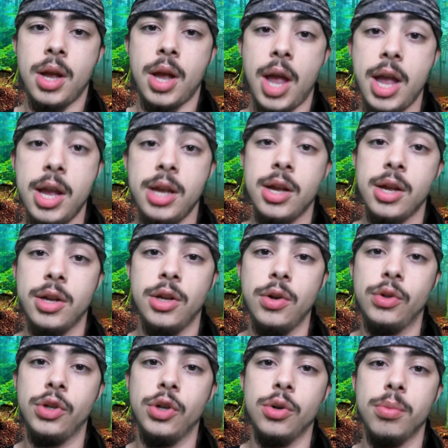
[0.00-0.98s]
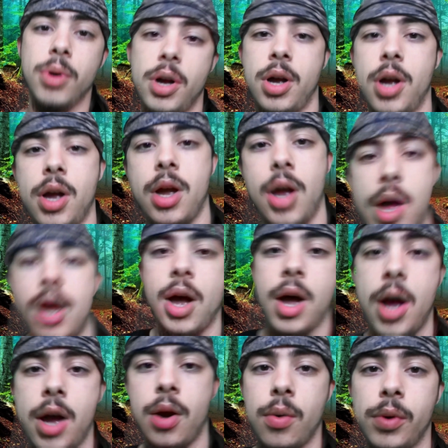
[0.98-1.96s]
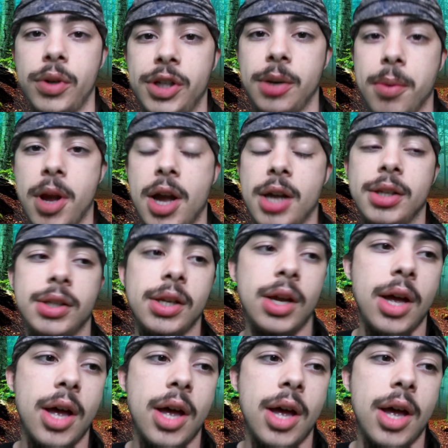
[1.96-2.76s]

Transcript: Hey YouTube, what's up guys?